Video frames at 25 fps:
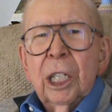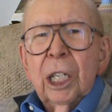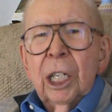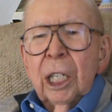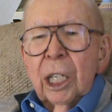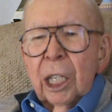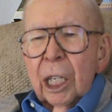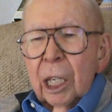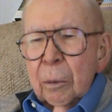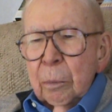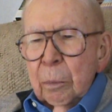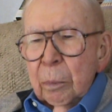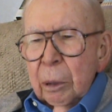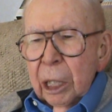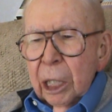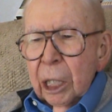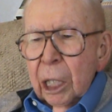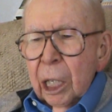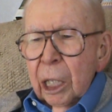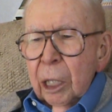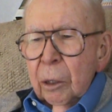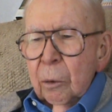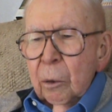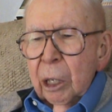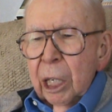a big,
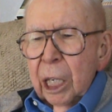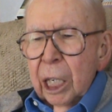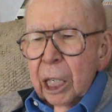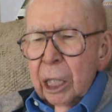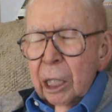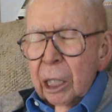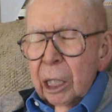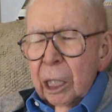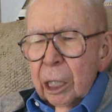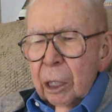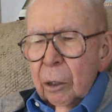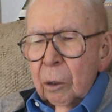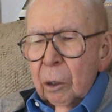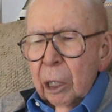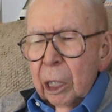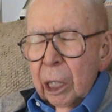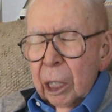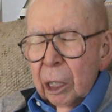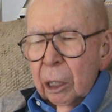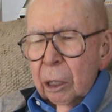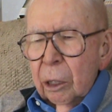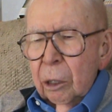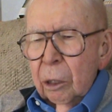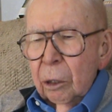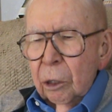we had a, we had
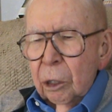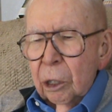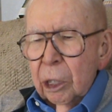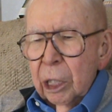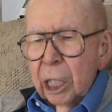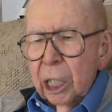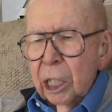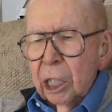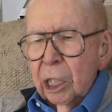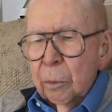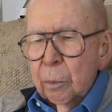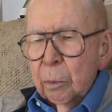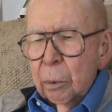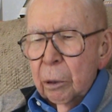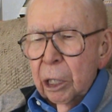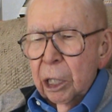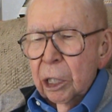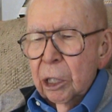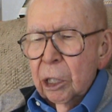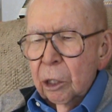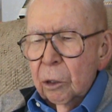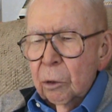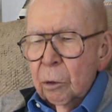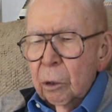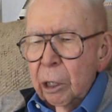two sizes of press, a
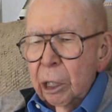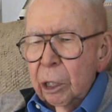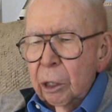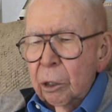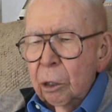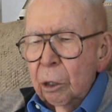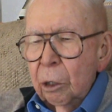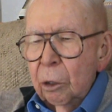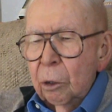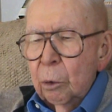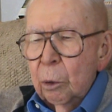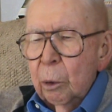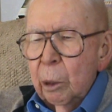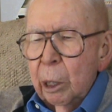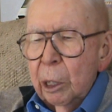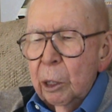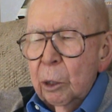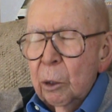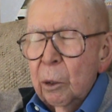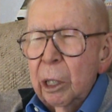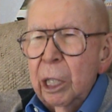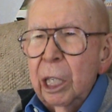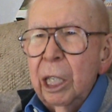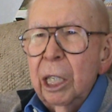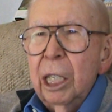twenty-two by
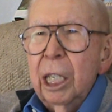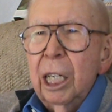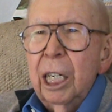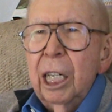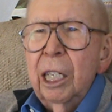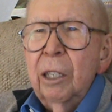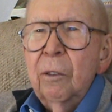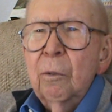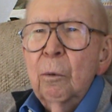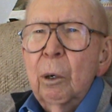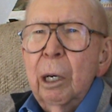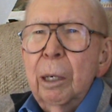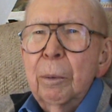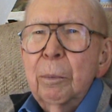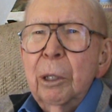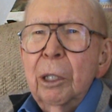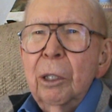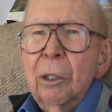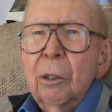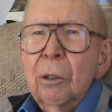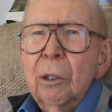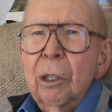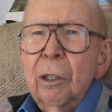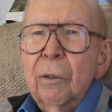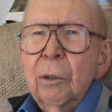twenty-nine
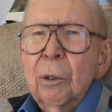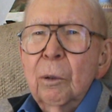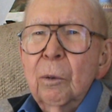Webendorf, and we